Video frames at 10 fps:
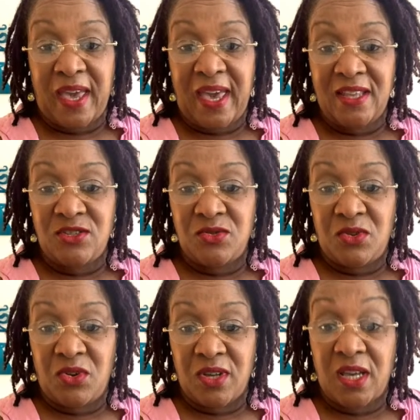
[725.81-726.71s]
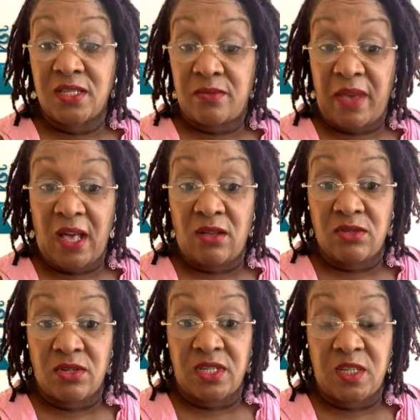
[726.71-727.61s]
I had to cuss him
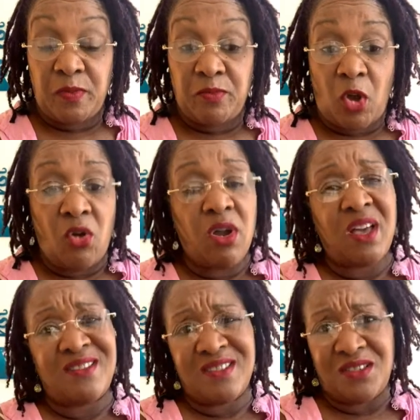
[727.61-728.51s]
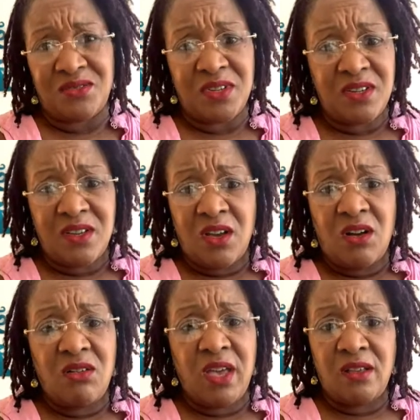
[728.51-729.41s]
out because he's been, oh, hell no.
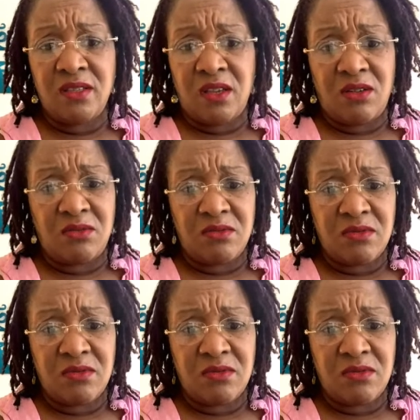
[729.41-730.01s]
Oh, hell no.